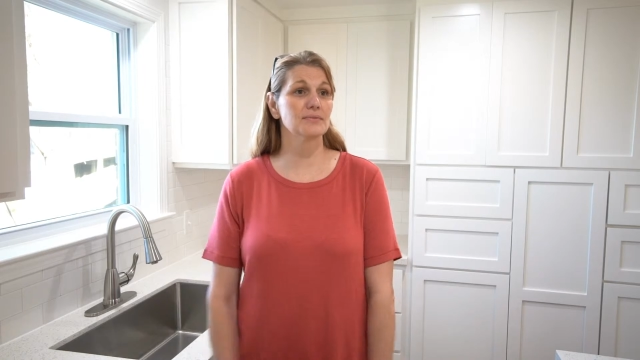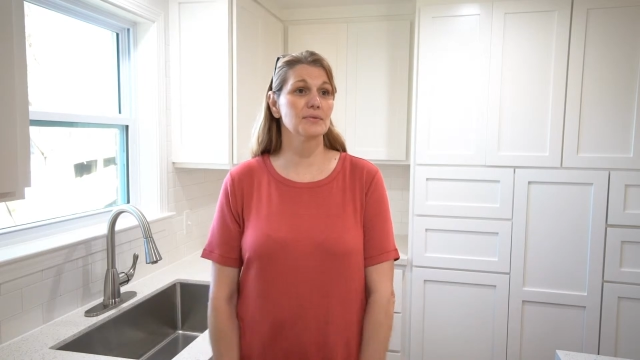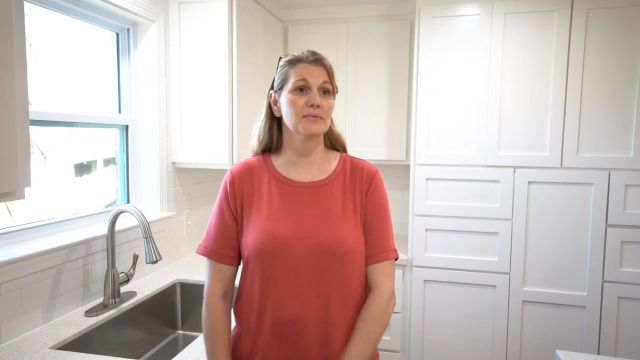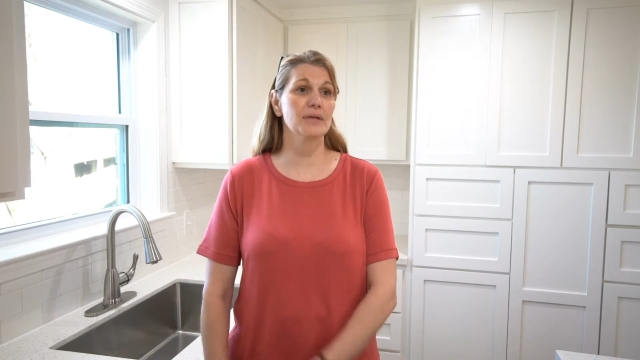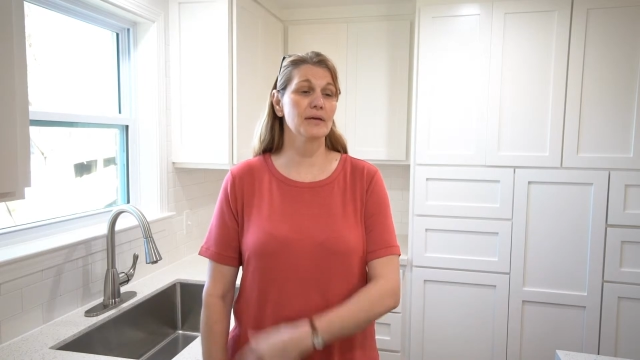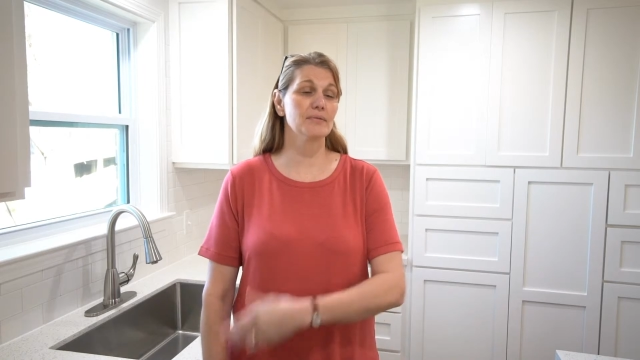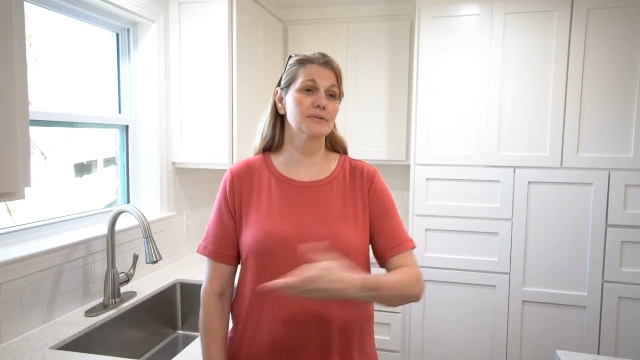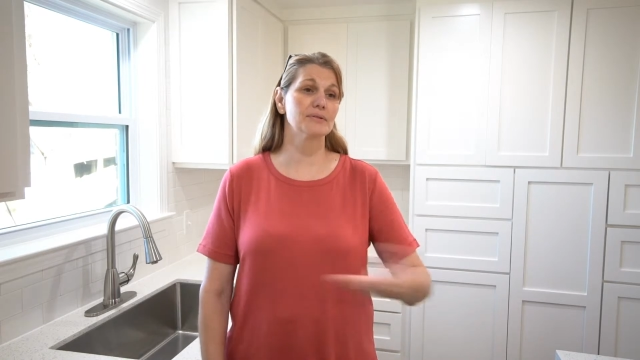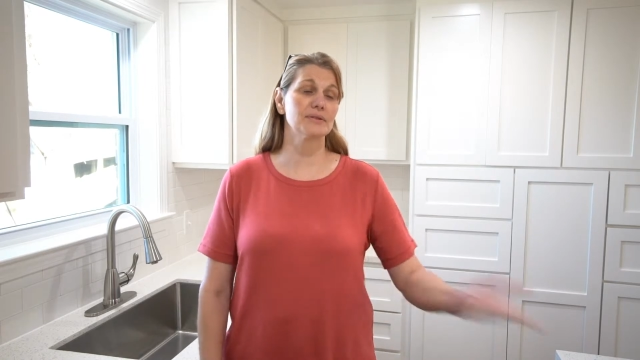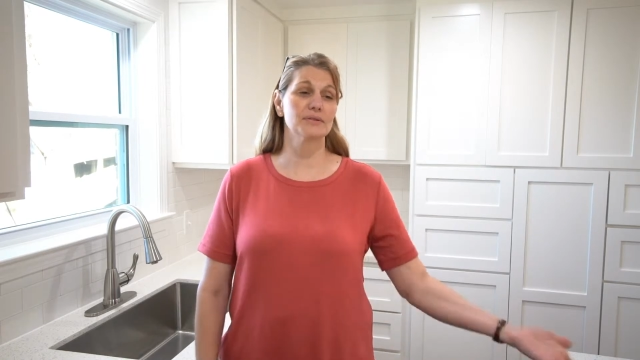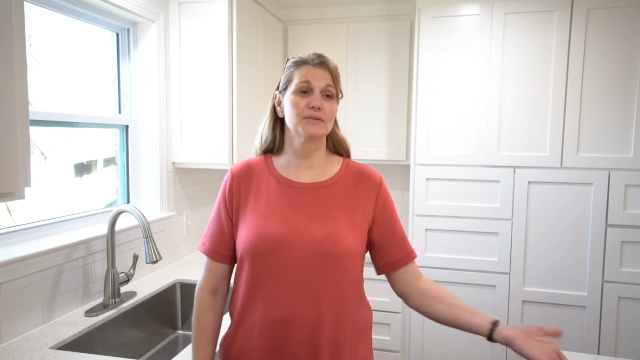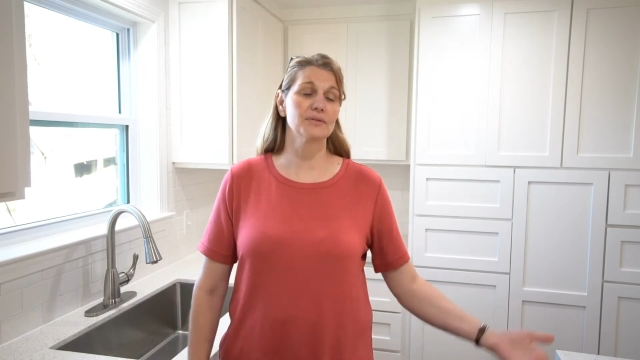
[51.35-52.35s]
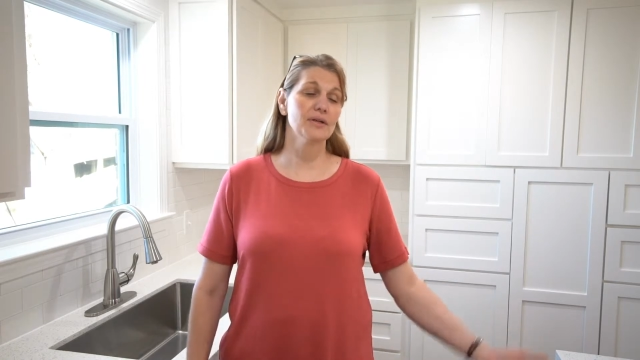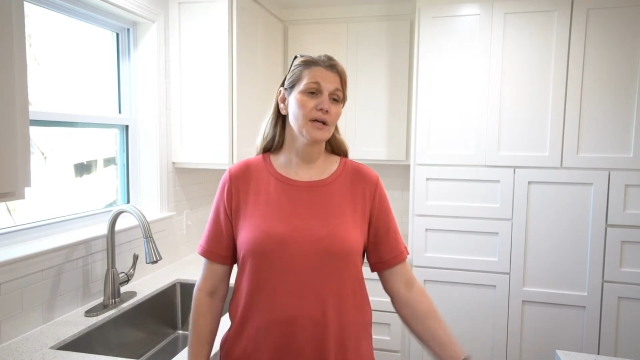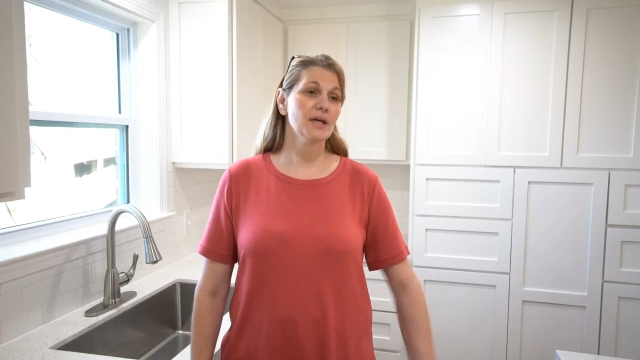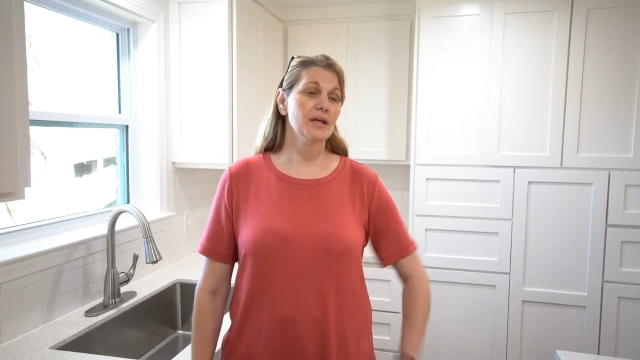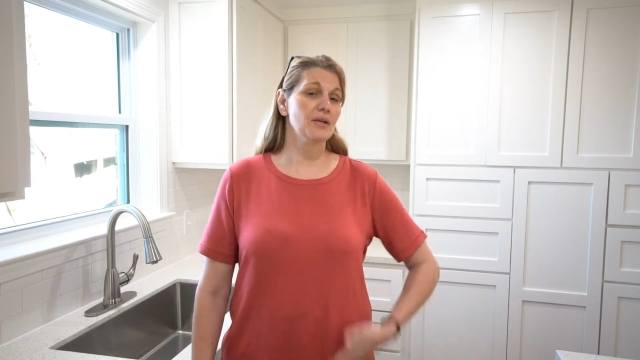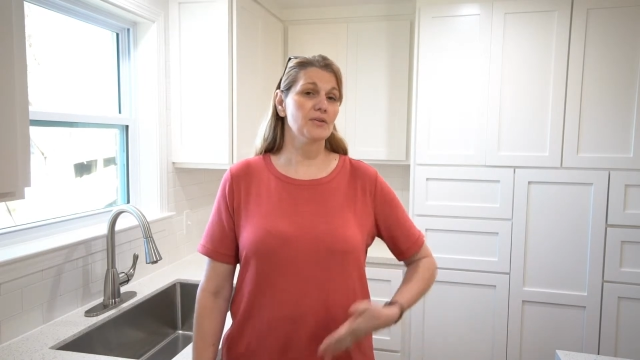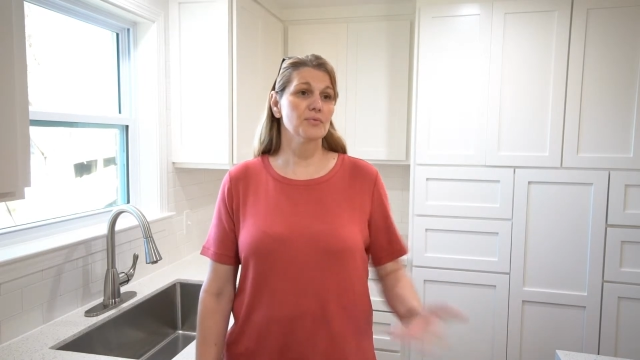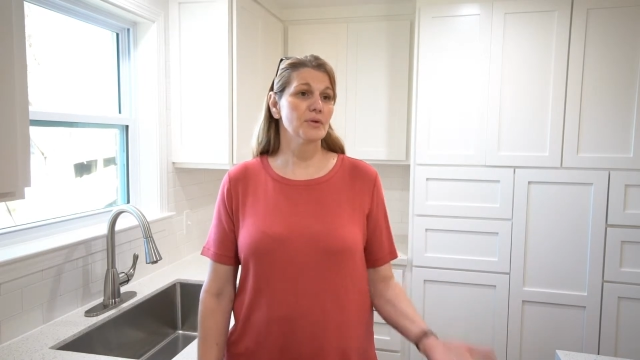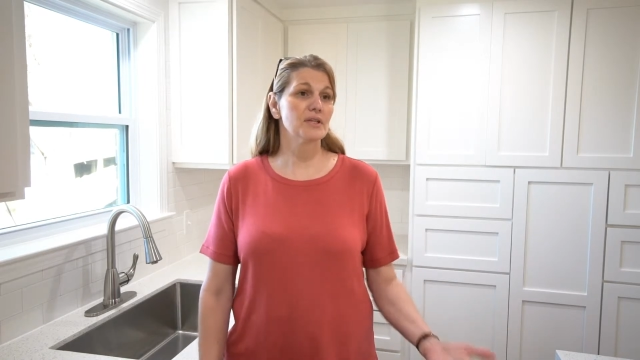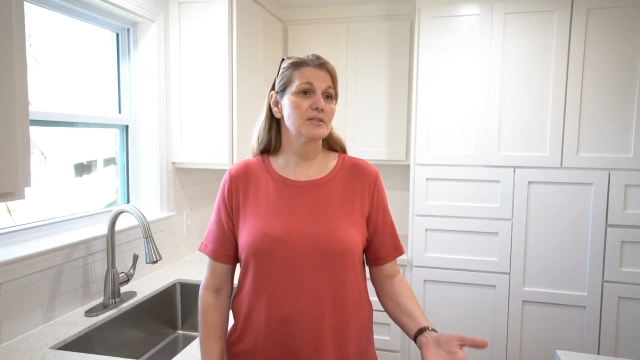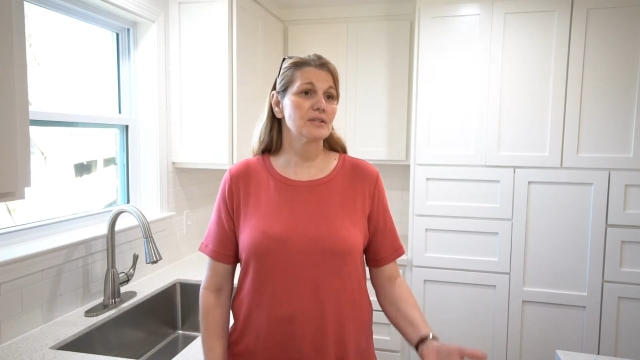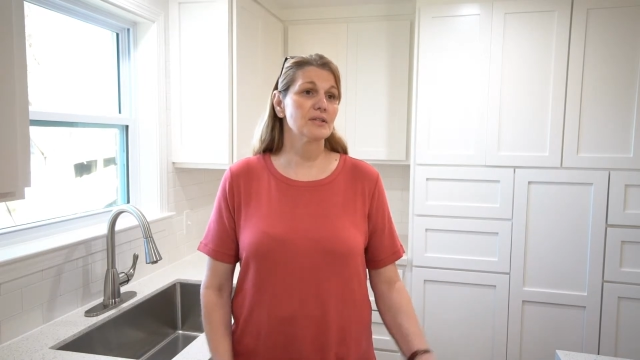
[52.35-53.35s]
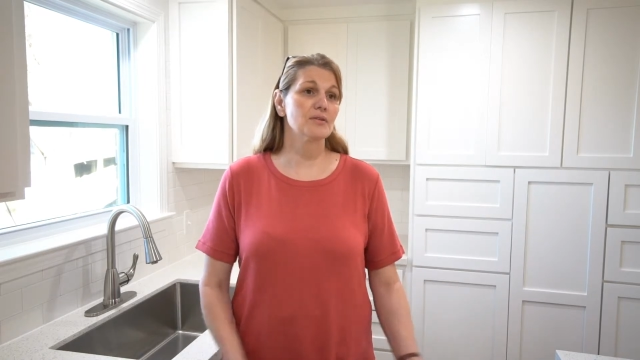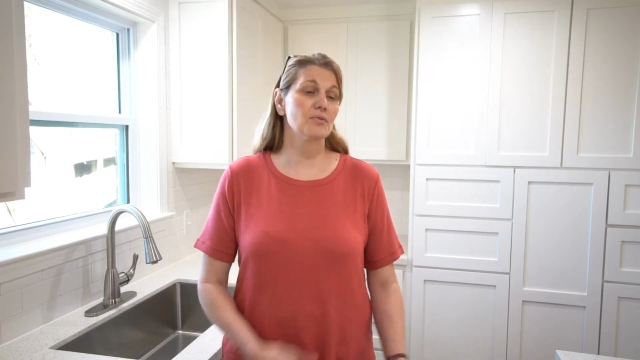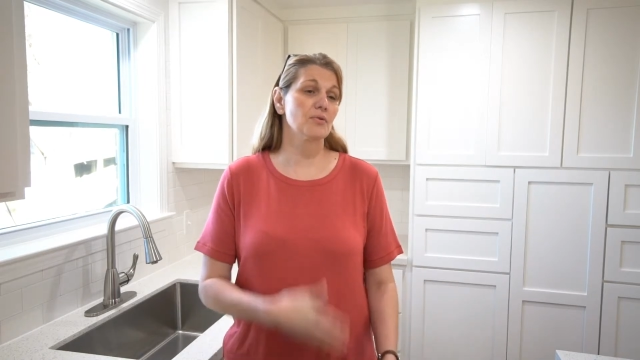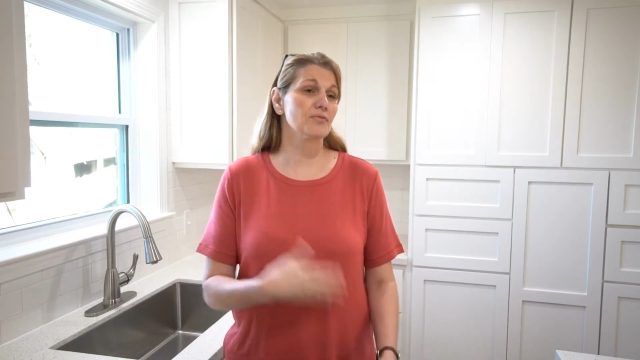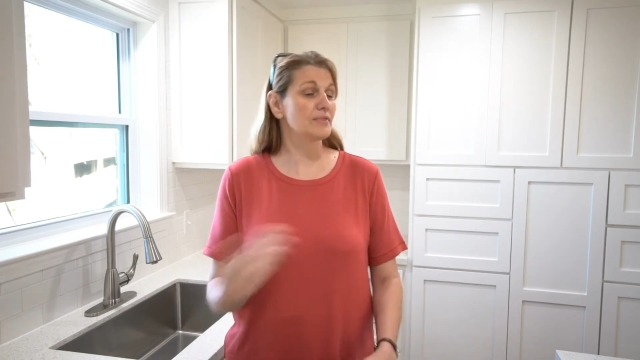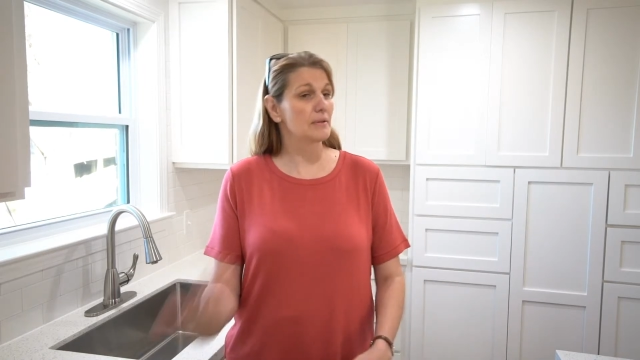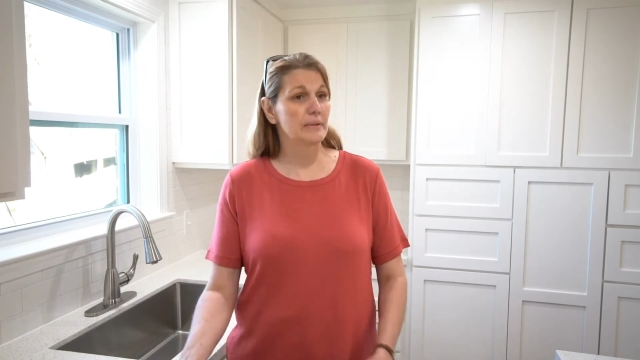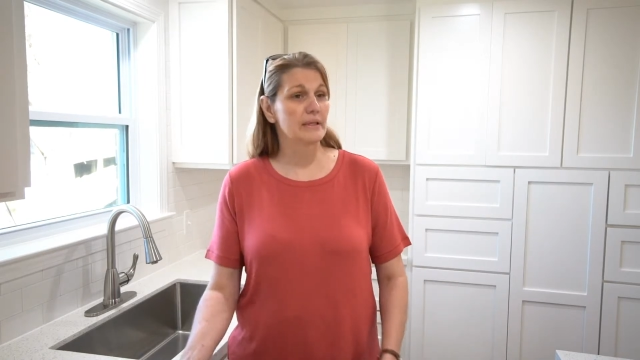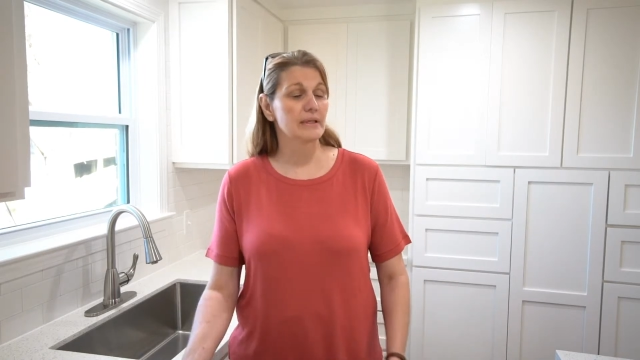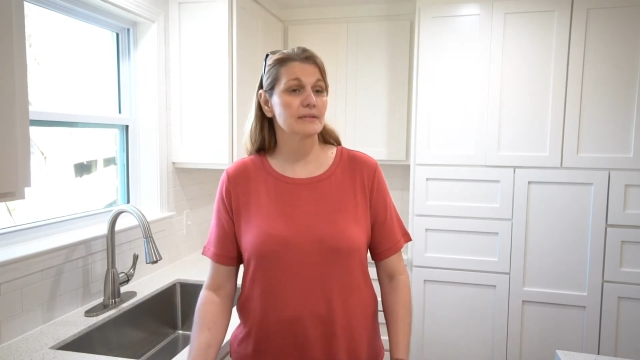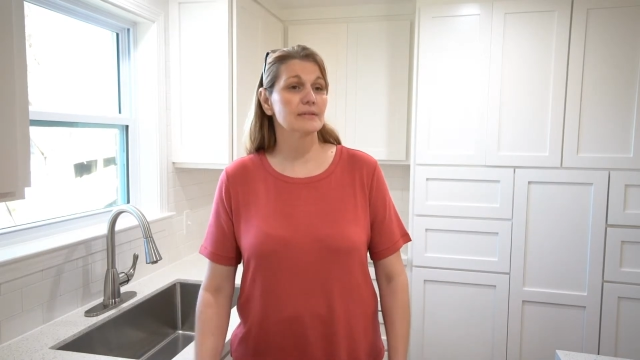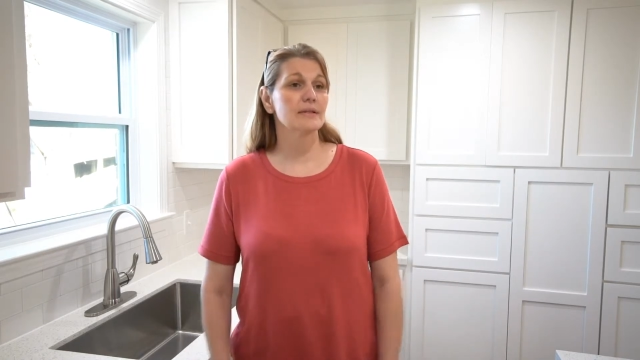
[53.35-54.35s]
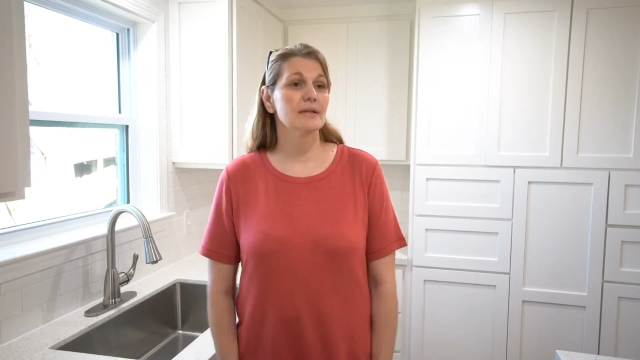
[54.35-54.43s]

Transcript: we'll be able to either rent it or flip it,